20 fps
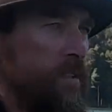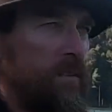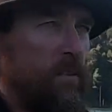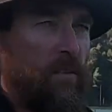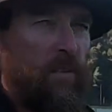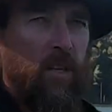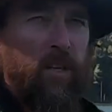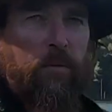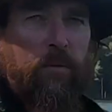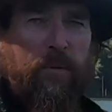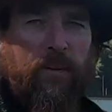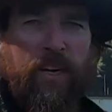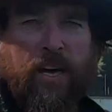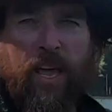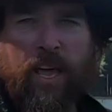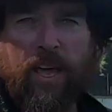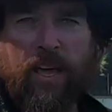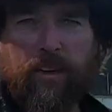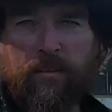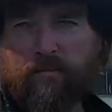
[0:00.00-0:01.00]
Started with a
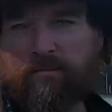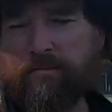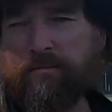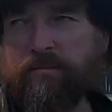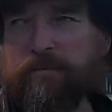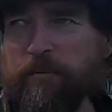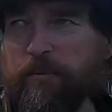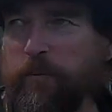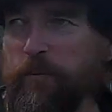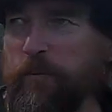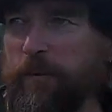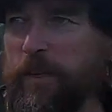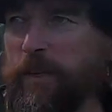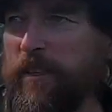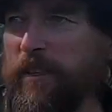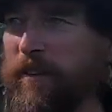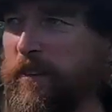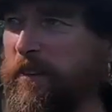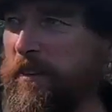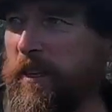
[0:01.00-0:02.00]
net
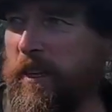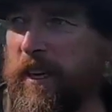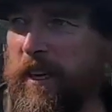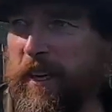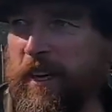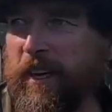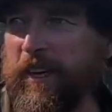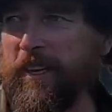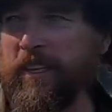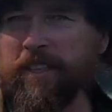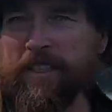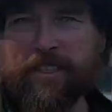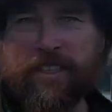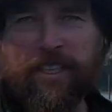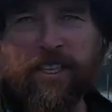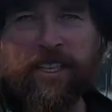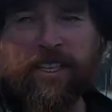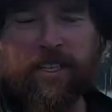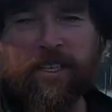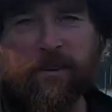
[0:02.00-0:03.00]
and
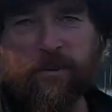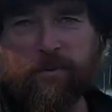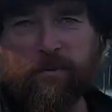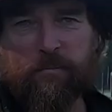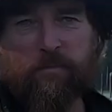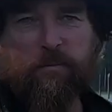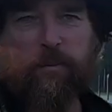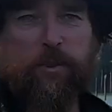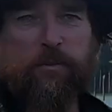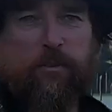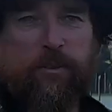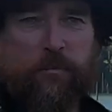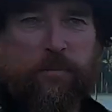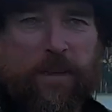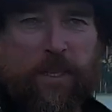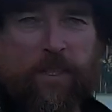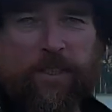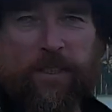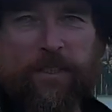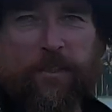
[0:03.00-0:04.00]
moved to
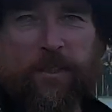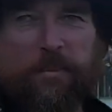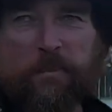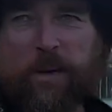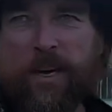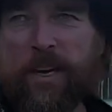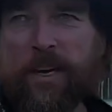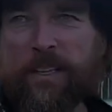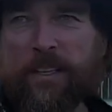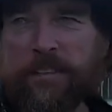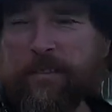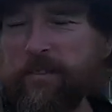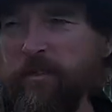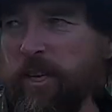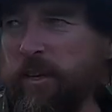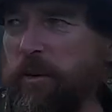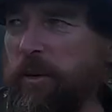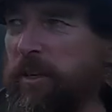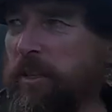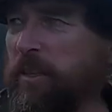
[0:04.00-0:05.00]
spinners and bait and so
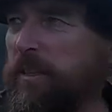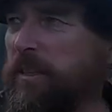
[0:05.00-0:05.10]
on.